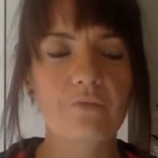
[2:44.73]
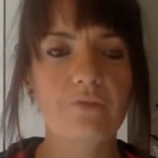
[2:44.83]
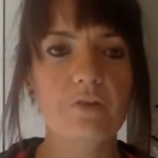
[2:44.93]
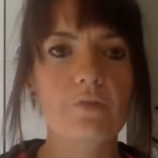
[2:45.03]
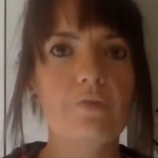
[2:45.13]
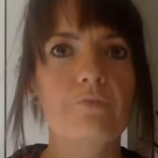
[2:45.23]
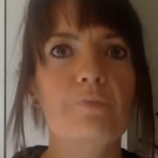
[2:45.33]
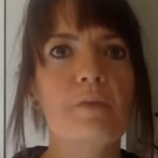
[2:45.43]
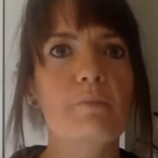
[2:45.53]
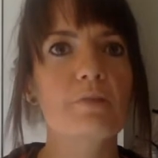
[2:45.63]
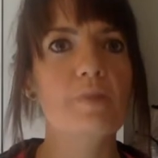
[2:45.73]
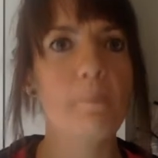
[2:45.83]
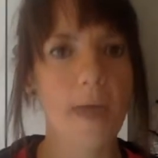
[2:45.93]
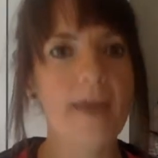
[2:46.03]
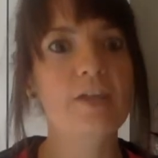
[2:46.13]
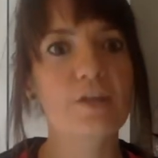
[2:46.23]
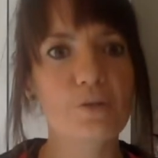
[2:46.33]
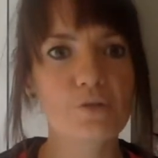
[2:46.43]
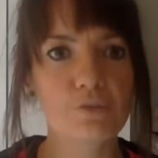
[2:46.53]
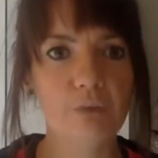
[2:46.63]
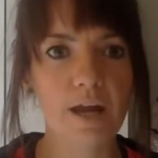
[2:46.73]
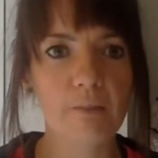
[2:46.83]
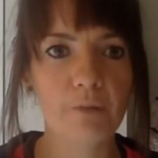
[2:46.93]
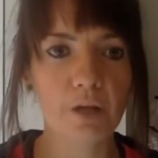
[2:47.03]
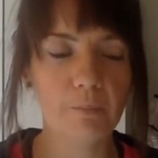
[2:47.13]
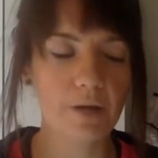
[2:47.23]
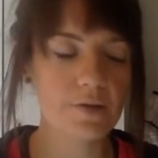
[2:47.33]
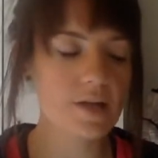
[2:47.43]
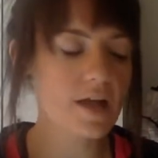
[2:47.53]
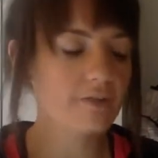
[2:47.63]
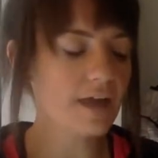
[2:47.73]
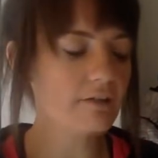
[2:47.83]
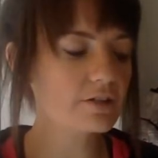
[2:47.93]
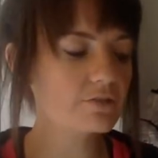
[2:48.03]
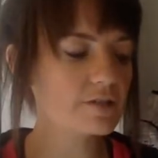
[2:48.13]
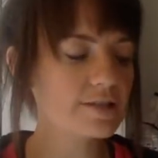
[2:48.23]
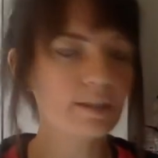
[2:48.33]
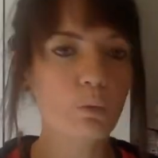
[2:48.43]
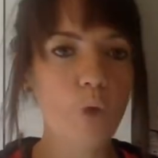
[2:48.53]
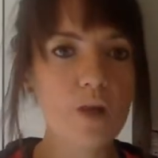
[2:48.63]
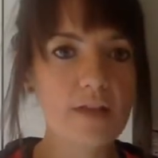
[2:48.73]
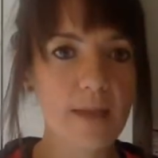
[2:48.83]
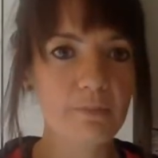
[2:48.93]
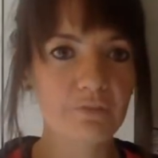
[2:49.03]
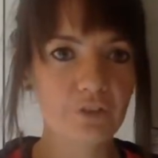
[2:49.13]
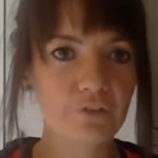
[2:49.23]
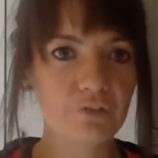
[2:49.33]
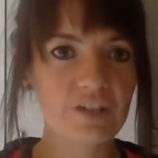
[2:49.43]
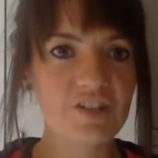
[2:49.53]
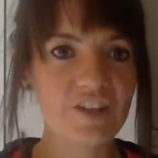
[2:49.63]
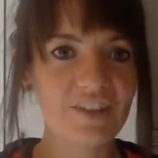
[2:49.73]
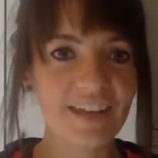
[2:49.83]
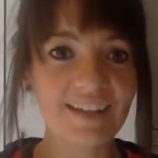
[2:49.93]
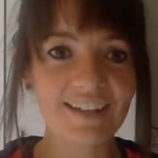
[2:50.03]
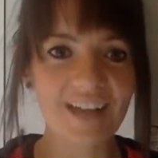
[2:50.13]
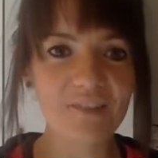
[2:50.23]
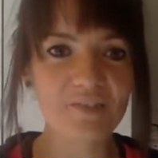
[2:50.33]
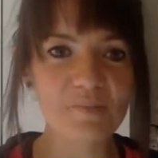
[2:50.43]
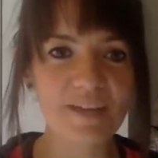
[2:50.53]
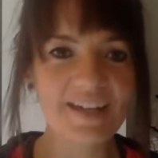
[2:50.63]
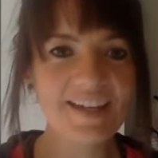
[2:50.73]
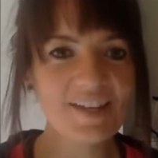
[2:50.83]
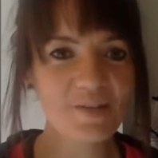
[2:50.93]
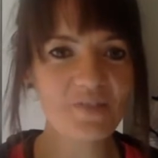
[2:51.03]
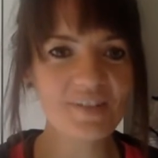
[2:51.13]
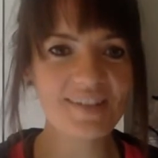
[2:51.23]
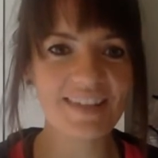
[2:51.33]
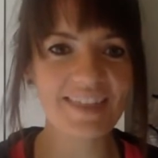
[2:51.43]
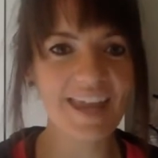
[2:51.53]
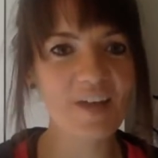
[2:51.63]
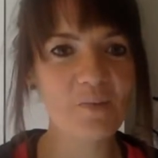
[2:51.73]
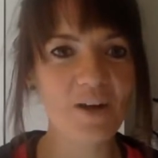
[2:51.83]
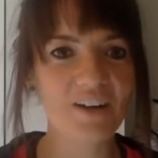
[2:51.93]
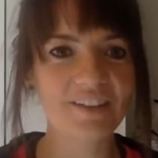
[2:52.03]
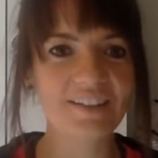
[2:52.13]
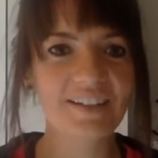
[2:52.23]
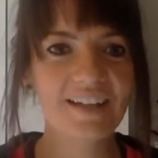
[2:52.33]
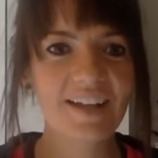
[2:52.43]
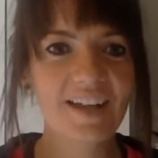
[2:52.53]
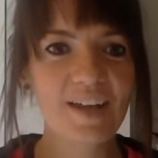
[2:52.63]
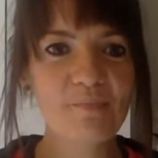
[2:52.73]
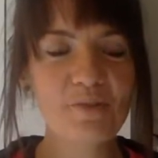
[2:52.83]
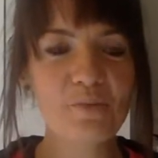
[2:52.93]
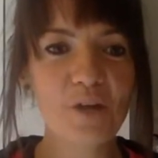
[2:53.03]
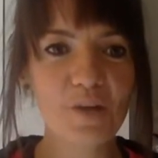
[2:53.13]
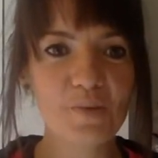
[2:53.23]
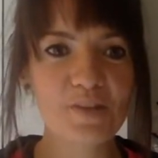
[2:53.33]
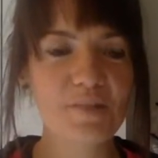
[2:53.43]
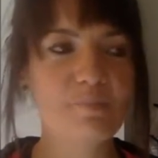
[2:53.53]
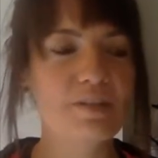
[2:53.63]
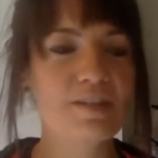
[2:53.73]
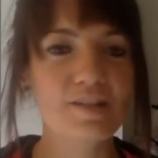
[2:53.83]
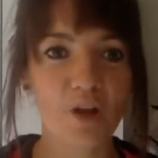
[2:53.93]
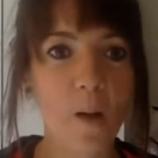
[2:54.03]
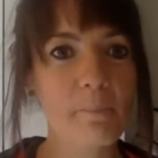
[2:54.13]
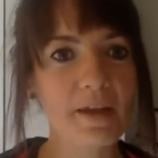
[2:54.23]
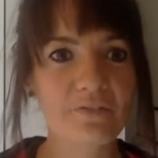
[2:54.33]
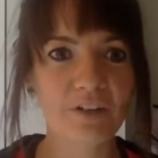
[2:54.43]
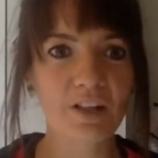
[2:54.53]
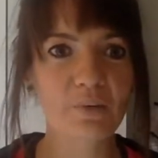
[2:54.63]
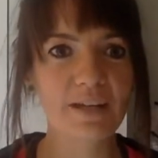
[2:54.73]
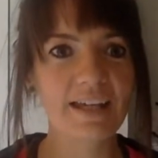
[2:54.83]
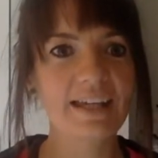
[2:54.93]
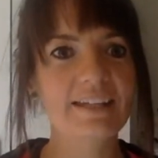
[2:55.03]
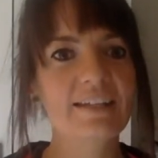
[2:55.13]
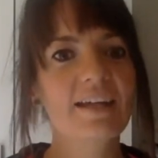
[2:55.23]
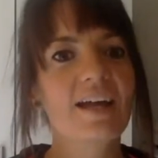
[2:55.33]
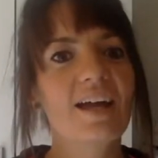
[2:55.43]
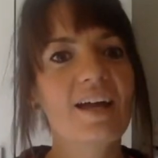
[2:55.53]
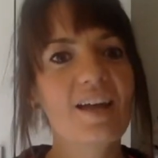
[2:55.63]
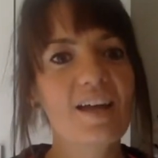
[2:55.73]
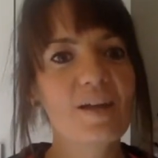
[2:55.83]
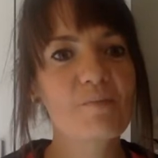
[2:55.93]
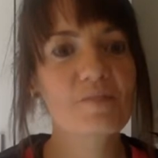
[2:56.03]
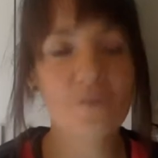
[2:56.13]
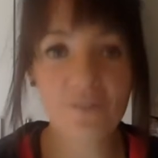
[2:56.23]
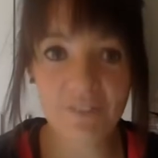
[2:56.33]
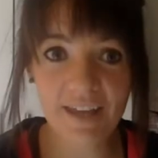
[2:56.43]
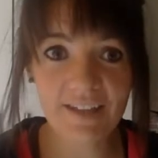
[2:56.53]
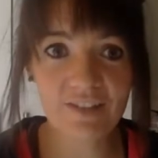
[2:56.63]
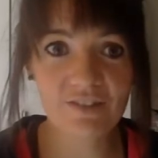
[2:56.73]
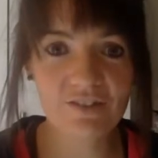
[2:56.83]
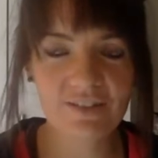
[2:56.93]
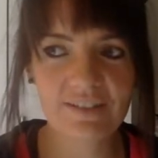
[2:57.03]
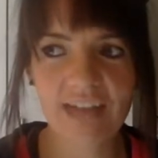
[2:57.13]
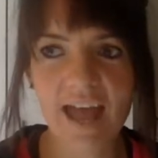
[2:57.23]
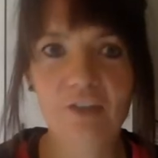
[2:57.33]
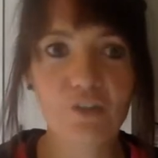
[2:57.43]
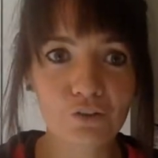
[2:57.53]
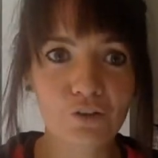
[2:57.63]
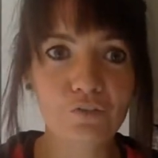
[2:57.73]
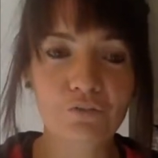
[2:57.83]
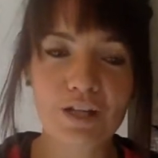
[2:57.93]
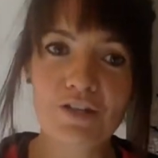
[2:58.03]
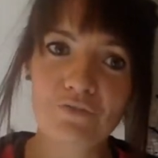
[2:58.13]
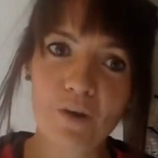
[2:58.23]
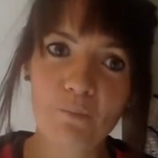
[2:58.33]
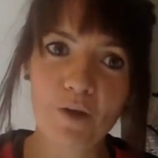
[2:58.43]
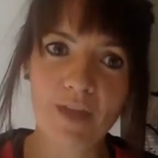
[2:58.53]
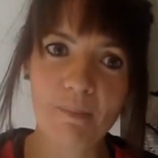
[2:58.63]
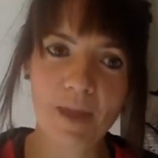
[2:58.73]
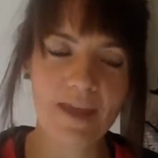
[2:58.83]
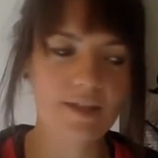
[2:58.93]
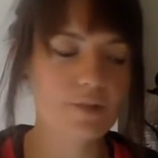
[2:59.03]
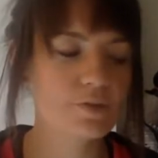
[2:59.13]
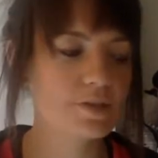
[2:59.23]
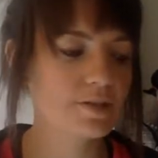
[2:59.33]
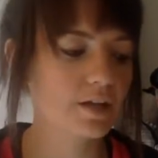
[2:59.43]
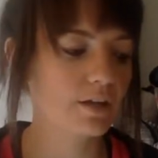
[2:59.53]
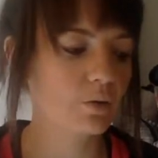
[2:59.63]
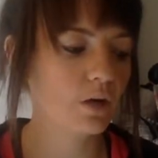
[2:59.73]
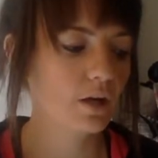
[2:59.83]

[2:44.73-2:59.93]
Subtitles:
for people to pay you to write a blog post, they're interested in what type of coverage that they can get from it. So obviously they want to work with somebody that's got a big following, so that they can get good coverage from what they're paying you to do.